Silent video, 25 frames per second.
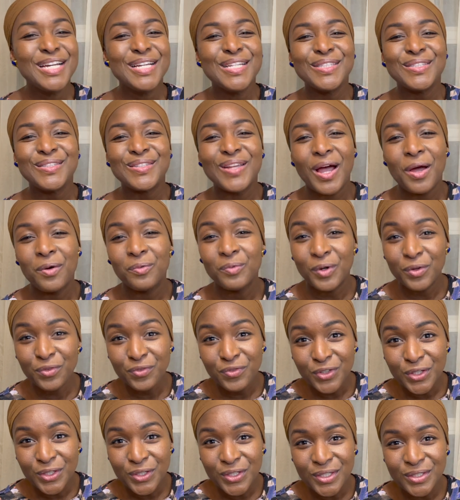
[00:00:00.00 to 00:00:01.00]
So I won't
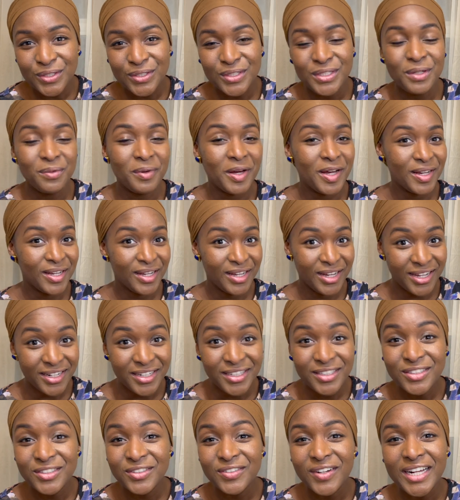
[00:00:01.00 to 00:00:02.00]
feel guilty about
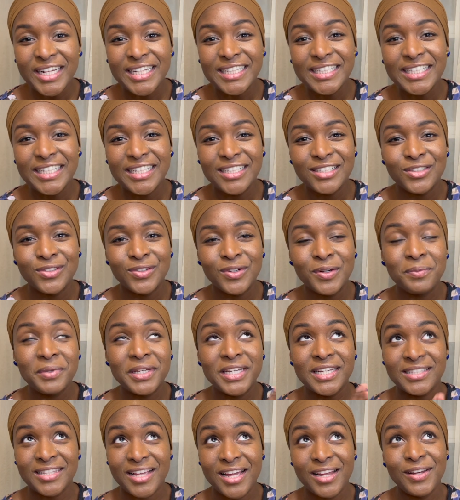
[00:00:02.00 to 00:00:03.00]
cutting directly into it
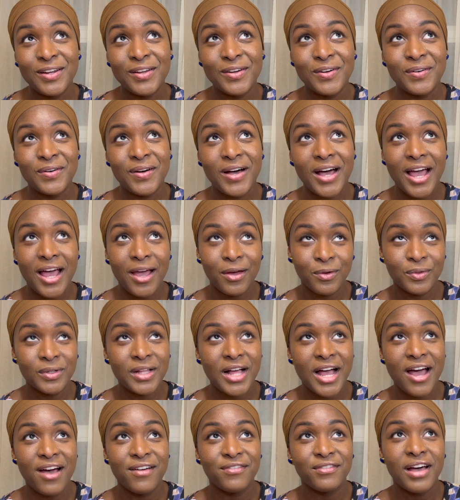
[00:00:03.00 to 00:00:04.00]
because I know I will
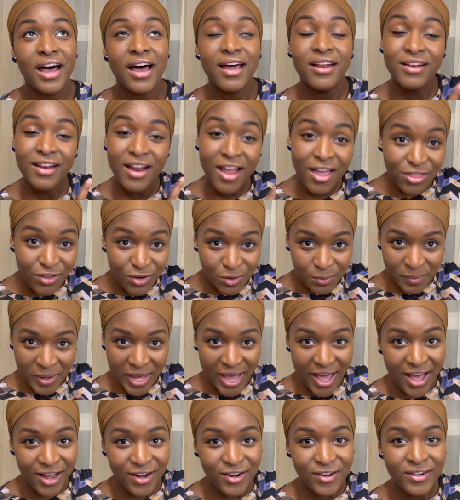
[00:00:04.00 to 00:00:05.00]
have another
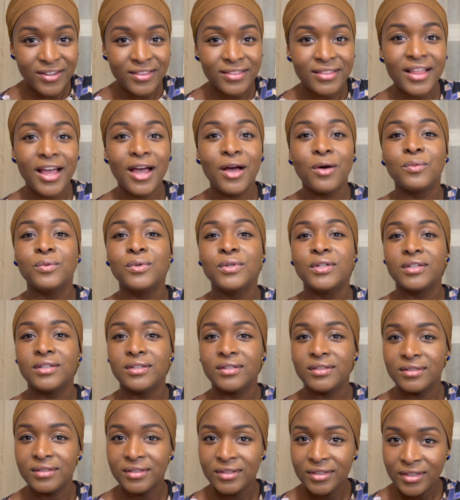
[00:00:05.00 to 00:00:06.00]
pattern that
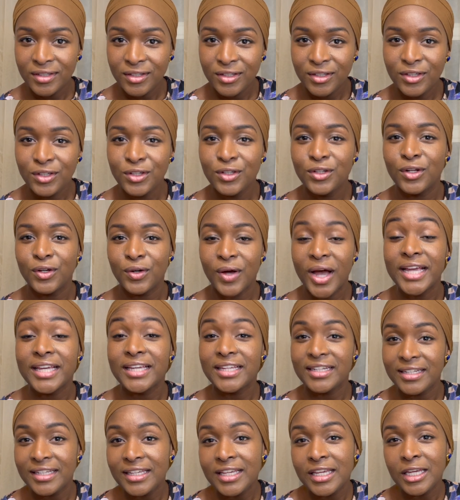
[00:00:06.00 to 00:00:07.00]
will, you know, I
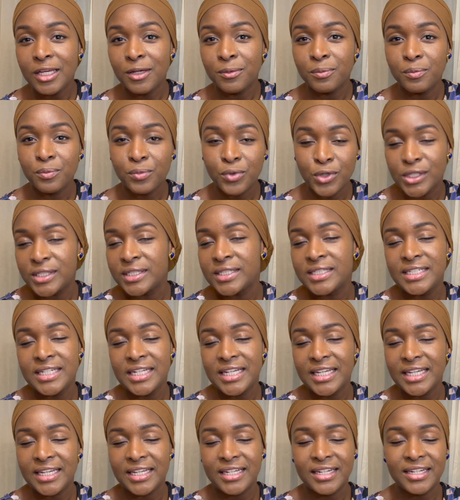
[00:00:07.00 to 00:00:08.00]
can keep
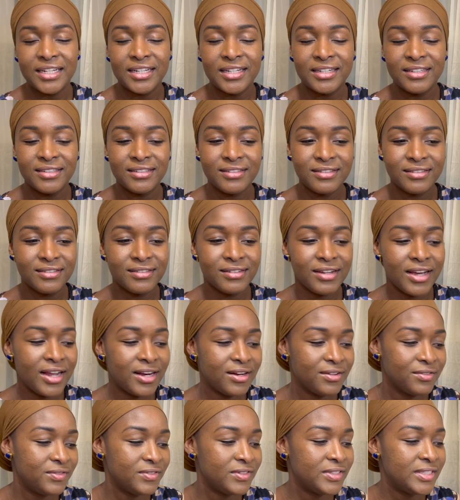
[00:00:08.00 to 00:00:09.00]
pristine and kind
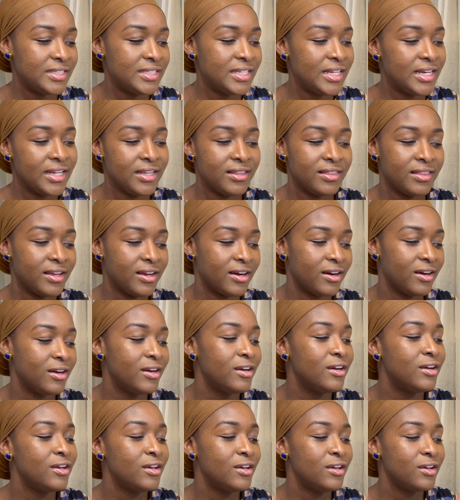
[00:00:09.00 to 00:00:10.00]
of sitting there
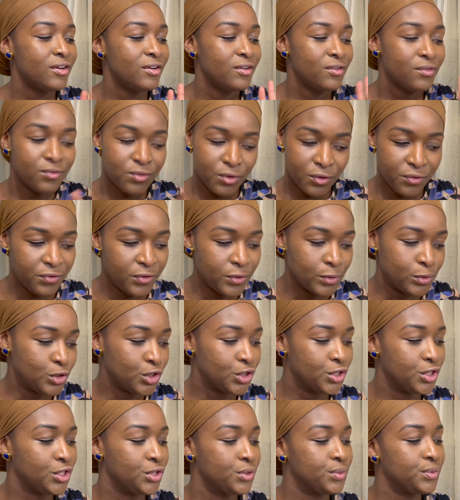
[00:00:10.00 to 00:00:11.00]
for
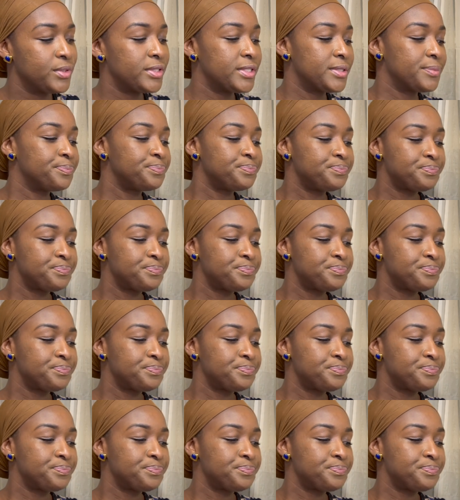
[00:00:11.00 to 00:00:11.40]
future use.